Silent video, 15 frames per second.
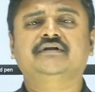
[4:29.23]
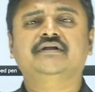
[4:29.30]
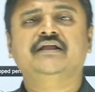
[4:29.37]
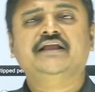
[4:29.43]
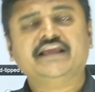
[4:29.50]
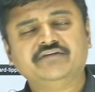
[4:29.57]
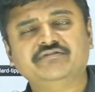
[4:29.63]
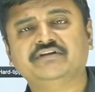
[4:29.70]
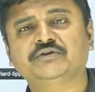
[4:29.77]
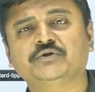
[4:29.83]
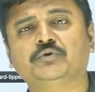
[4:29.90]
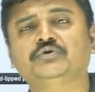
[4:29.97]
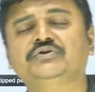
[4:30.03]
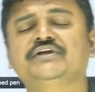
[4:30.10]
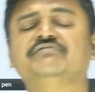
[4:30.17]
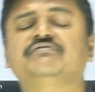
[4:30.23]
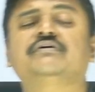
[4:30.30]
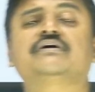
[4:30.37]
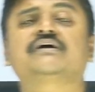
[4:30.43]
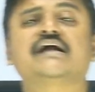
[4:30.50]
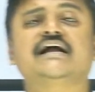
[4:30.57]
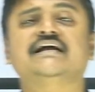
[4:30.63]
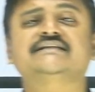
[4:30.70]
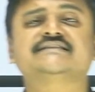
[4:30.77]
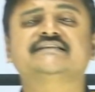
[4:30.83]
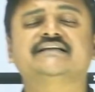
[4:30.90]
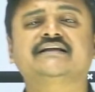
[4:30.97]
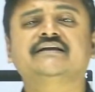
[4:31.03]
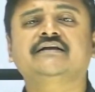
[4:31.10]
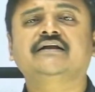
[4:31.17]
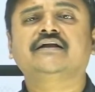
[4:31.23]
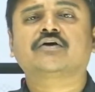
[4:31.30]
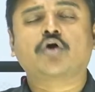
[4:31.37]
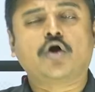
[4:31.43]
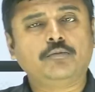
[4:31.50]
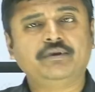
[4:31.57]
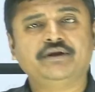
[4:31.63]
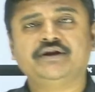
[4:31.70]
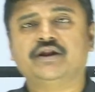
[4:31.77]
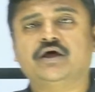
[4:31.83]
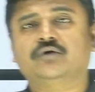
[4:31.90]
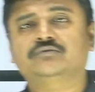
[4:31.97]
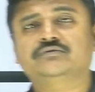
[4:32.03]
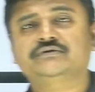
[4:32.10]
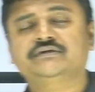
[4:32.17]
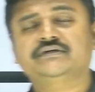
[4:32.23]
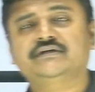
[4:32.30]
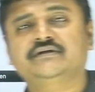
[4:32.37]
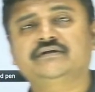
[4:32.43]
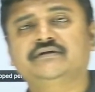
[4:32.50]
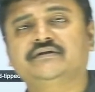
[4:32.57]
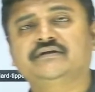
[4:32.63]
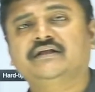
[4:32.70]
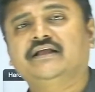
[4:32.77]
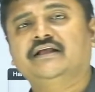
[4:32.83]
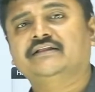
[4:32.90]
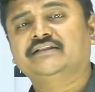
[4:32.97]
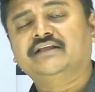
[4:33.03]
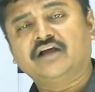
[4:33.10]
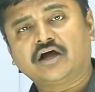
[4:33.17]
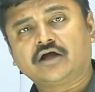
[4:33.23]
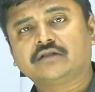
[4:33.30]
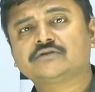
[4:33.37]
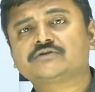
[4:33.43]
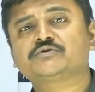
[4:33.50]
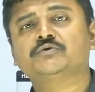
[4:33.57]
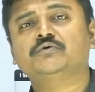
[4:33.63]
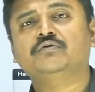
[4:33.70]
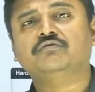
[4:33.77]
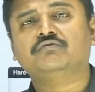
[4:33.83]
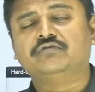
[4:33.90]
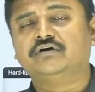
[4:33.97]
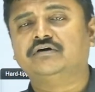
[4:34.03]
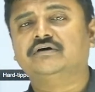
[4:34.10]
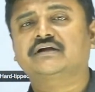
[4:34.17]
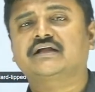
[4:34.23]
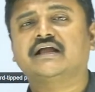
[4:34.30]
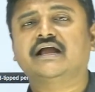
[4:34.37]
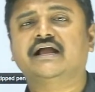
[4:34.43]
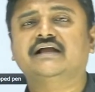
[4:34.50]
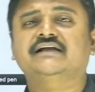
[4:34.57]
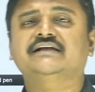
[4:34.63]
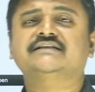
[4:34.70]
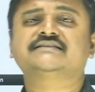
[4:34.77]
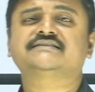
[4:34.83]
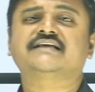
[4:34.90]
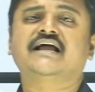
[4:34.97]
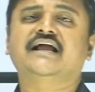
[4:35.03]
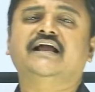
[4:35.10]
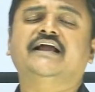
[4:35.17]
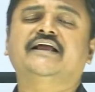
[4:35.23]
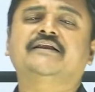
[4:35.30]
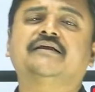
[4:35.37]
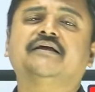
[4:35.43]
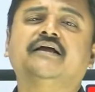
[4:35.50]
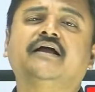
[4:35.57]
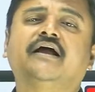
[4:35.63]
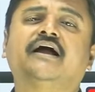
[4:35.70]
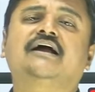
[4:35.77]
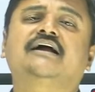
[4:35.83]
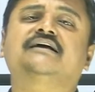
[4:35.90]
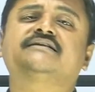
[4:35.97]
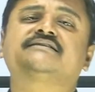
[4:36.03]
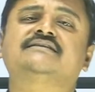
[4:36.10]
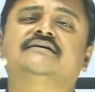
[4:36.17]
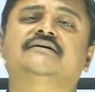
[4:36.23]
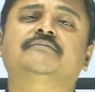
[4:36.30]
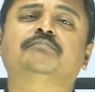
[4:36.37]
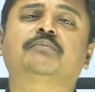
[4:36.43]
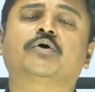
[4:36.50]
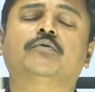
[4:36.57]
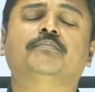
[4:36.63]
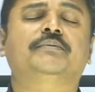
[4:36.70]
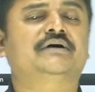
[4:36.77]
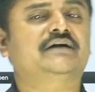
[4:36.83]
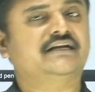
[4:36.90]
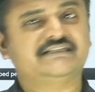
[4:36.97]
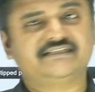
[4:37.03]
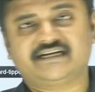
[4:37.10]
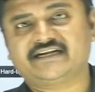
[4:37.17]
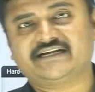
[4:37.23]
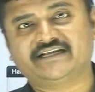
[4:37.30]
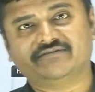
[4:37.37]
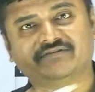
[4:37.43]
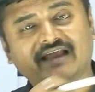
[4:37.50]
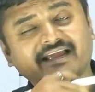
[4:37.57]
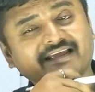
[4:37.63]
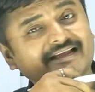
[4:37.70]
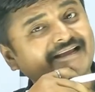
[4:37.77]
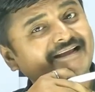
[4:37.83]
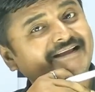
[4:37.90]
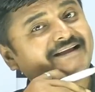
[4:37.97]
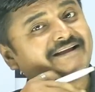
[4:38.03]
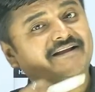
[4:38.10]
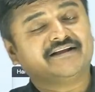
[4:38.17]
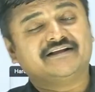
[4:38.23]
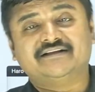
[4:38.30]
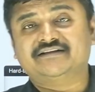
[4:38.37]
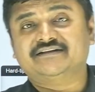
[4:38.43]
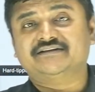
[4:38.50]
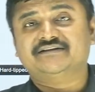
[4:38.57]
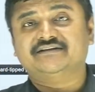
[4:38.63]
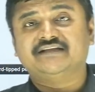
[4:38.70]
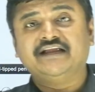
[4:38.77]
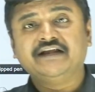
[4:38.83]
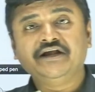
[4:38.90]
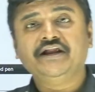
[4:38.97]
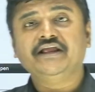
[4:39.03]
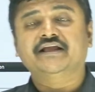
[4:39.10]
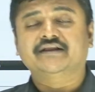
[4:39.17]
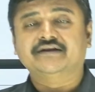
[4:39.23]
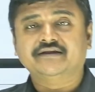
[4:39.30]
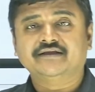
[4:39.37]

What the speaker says: Even though they work as a common noun, they also work as a proper adjective, like Indian,